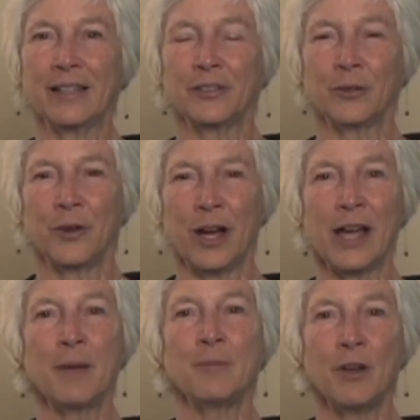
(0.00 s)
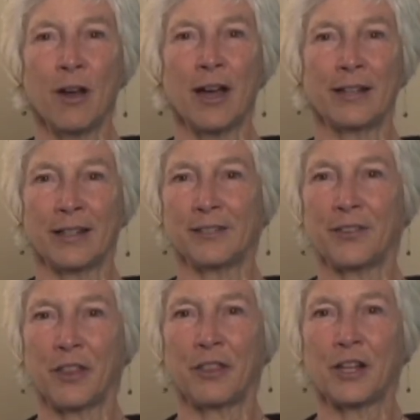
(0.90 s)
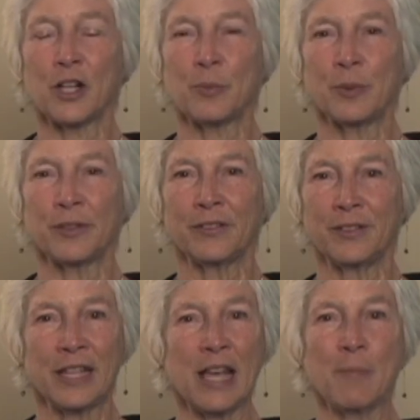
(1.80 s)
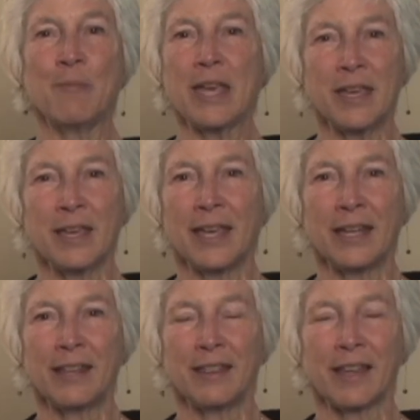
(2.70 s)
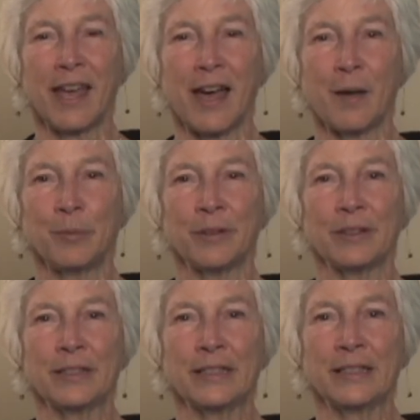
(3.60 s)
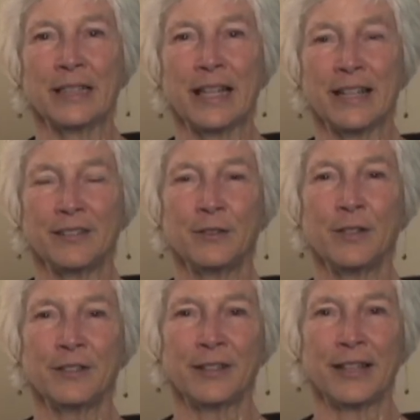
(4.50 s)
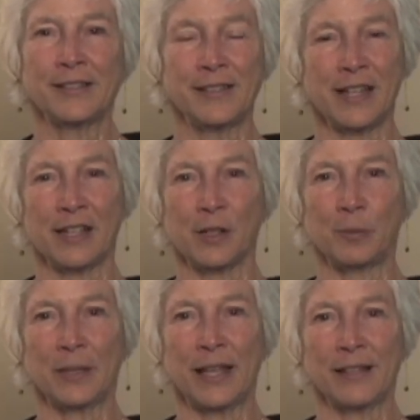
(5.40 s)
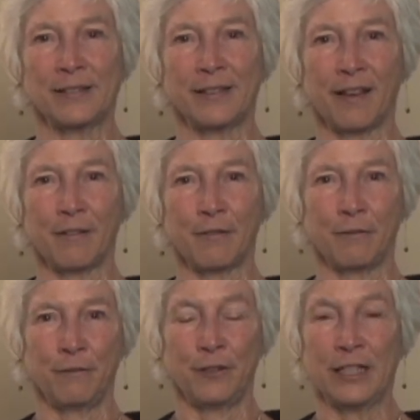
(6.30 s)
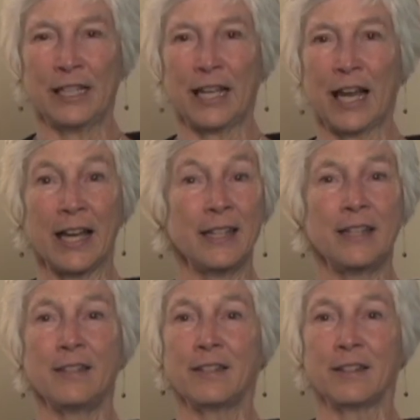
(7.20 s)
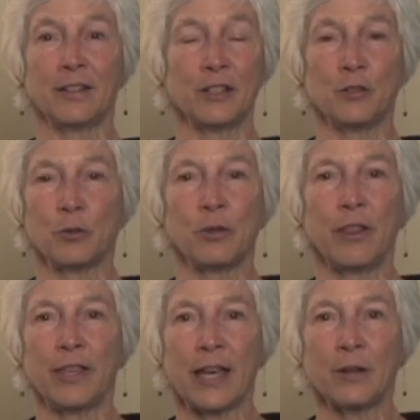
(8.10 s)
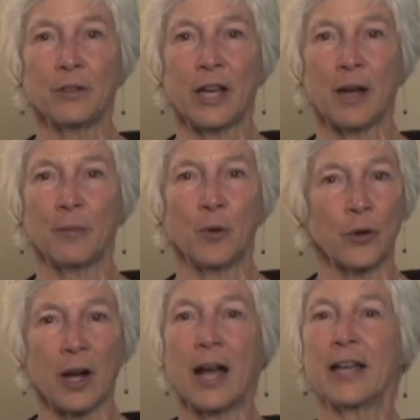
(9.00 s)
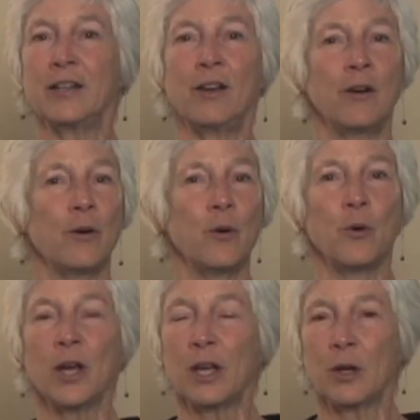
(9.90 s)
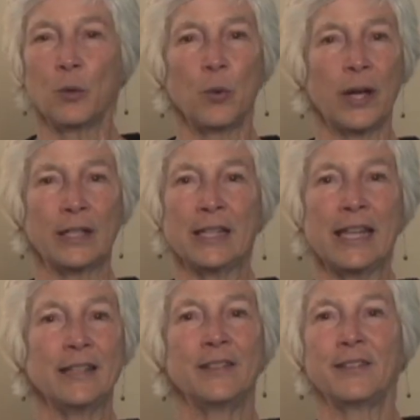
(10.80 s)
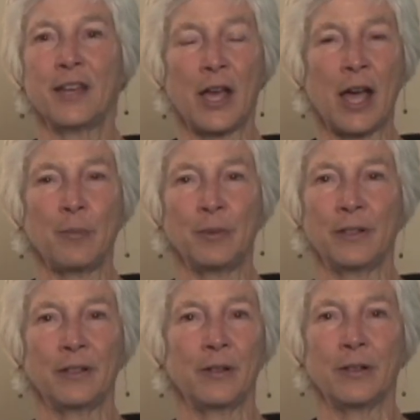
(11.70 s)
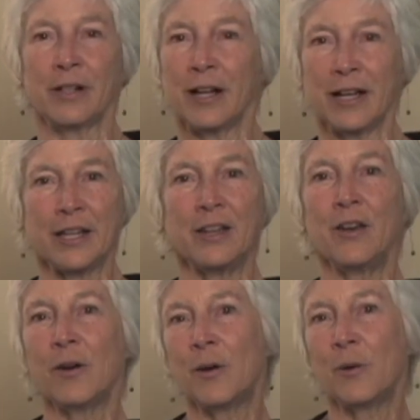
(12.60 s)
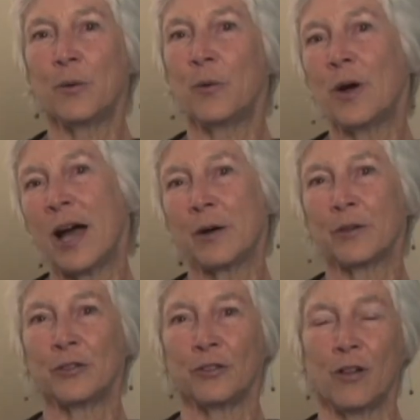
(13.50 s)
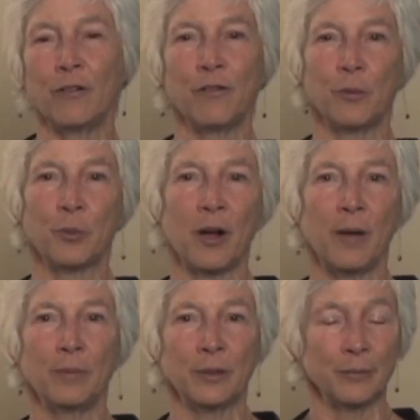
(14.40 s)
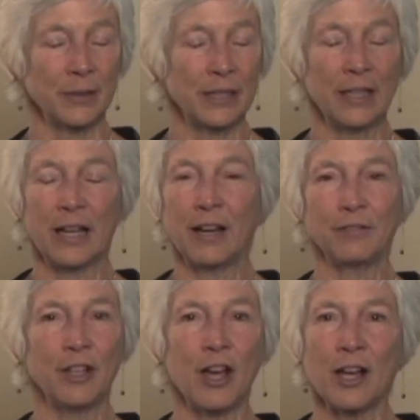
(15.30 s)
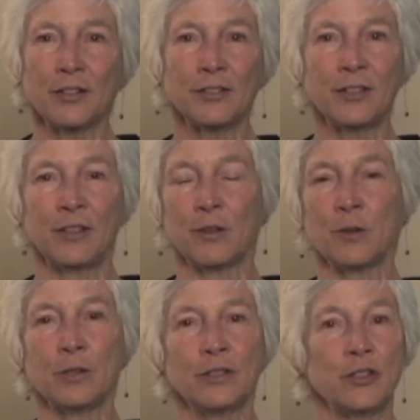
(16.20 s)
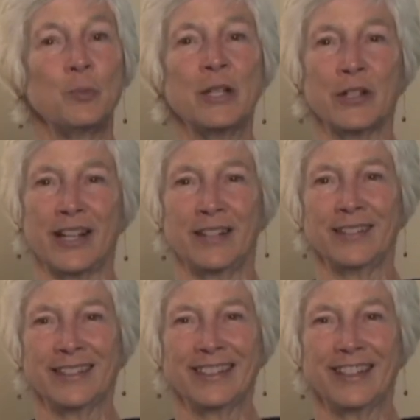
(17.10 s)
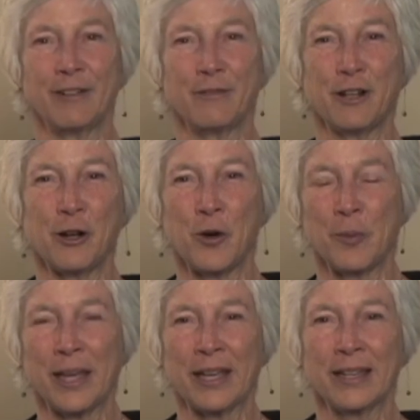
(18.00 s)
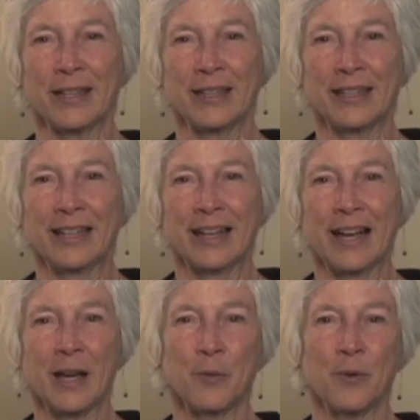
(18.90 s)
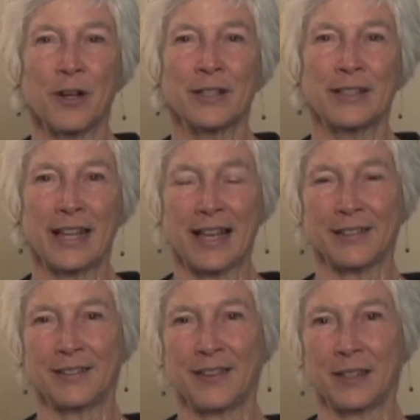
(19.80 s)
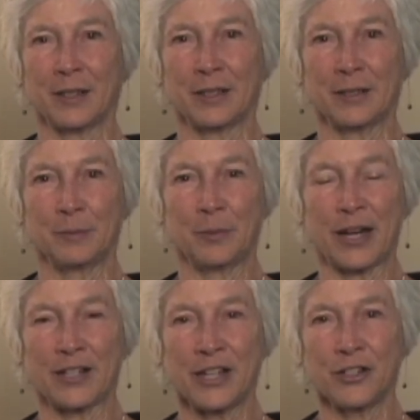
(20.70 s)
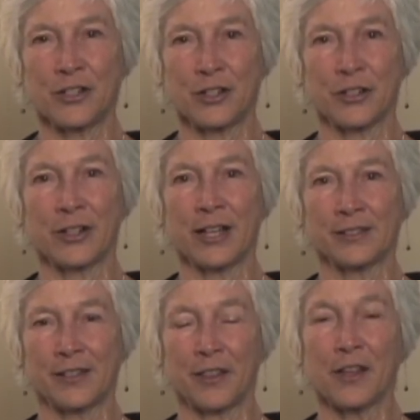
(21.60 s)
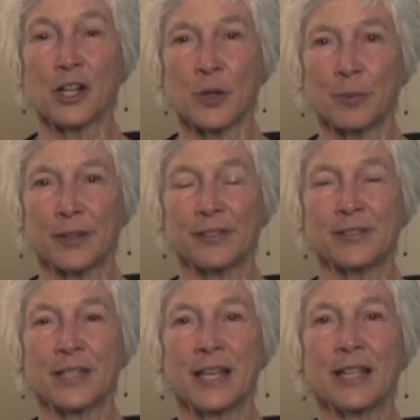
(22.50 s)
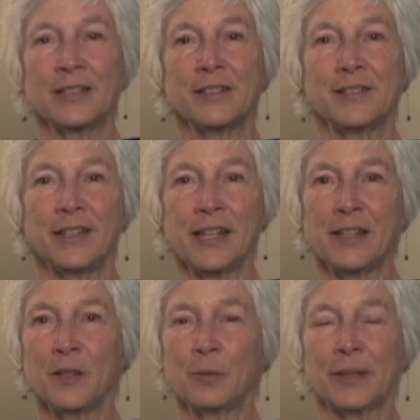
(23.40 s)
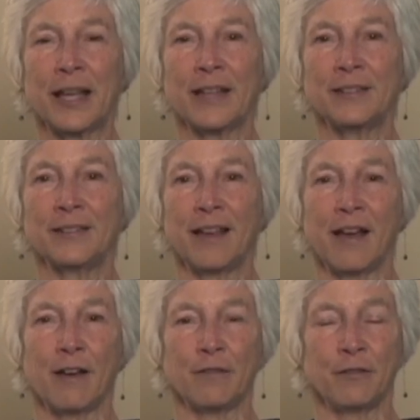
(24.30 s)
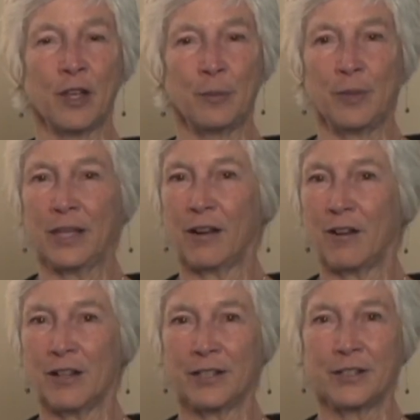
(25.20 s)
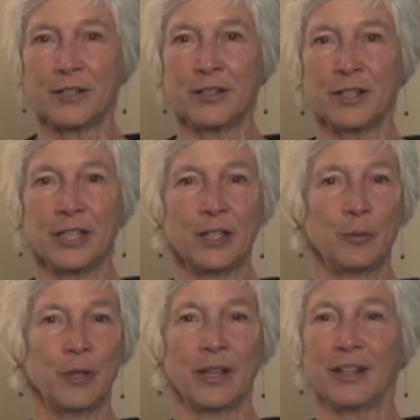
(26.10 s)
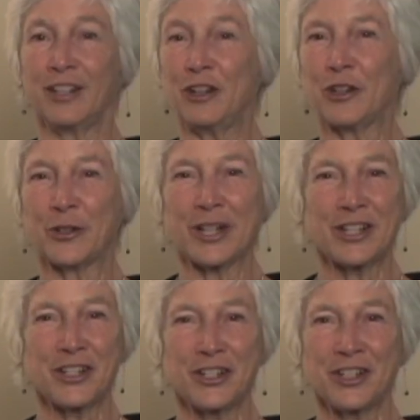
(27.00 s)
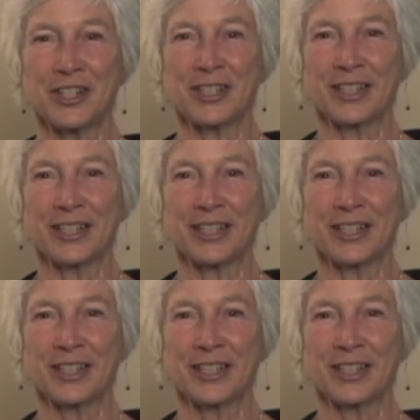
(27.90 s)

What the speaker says: So I'm not, as the therapist, making anything happen. As soon as I sit in a place of feeling I need to control the outcome, or I know what needs to happen, or I know how to solve the problem, I've lost the whole spirit of Hakomi. I want, as the practitioner, as a therapist, to sit in the place of being honored, being nourished,